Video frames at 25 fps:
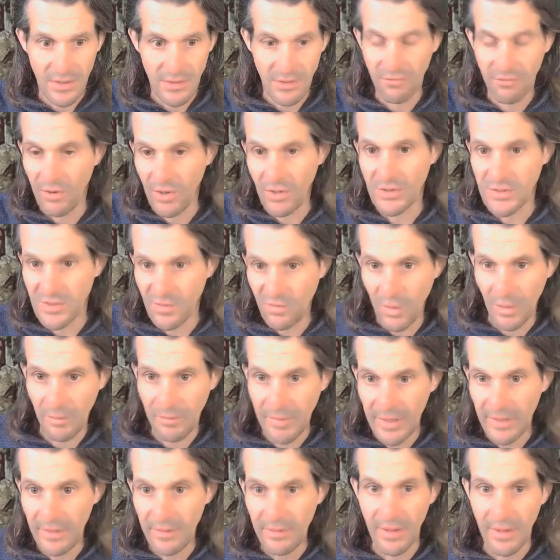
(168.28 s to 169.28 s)
the roles of
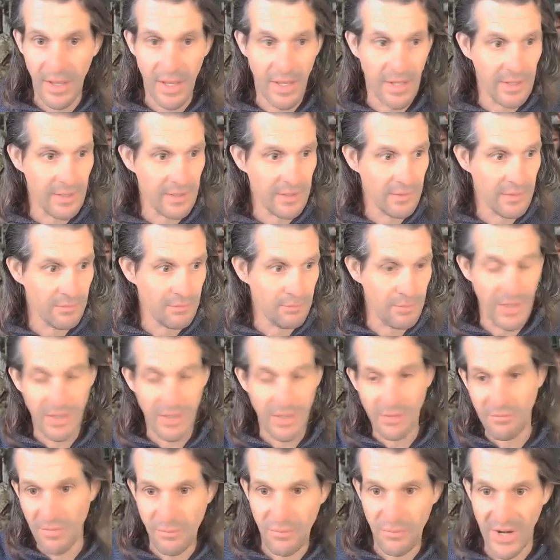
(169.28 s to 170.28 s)
women um,
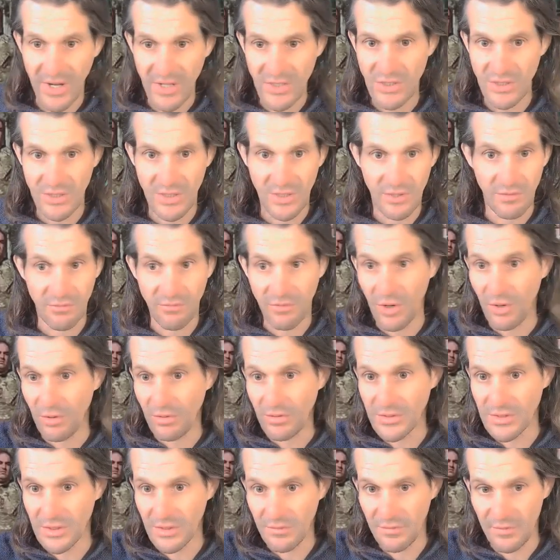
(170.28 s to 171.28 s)
being repressed and the
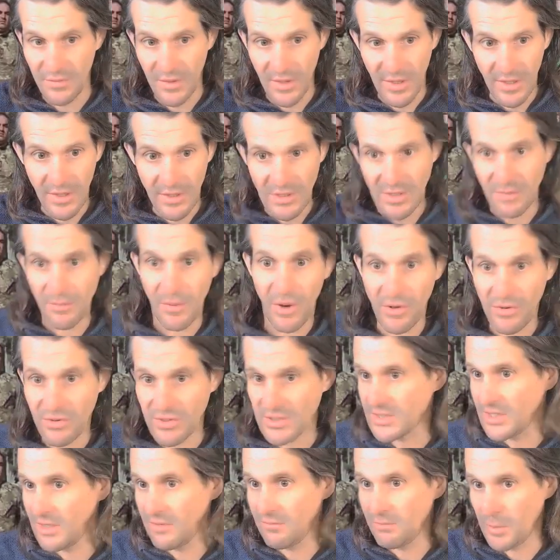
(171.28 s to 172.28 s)
roles of
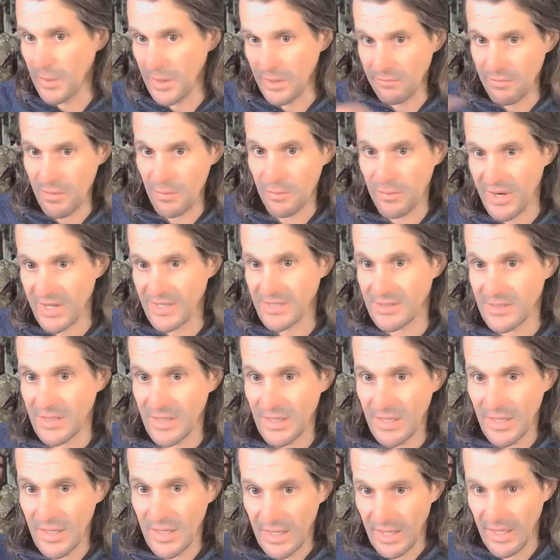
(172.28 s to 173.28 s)
democracy being repressed
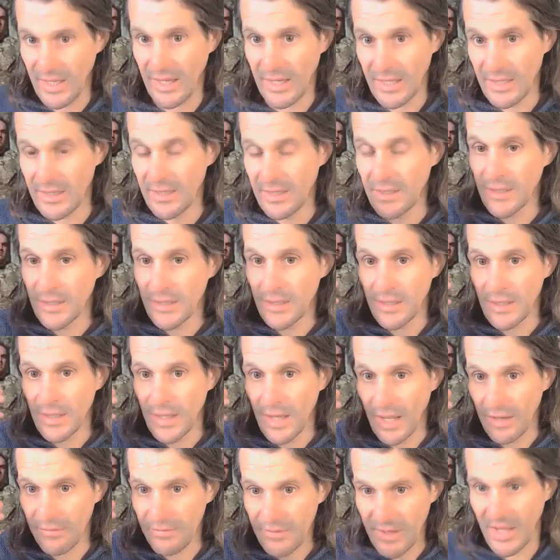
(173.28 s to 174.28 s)
in
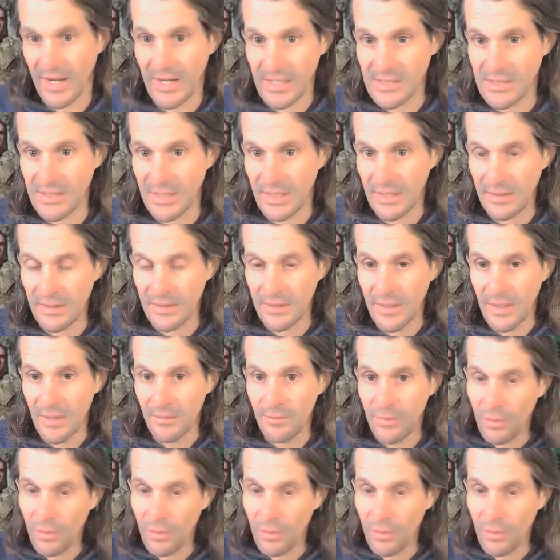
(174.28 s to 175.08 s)
Afghanistan.